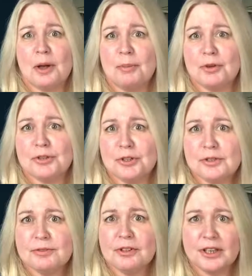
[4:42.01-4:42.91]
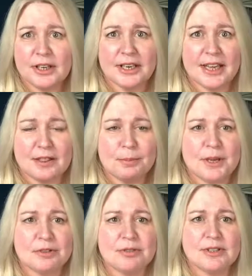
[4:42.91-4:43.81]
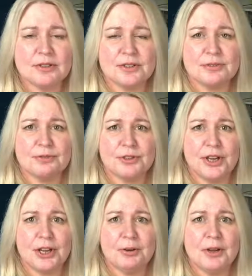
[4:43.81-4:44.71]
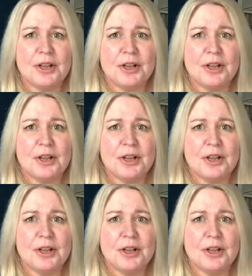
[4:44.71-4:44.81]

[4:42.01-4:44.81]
most useful and going to get the best results for you.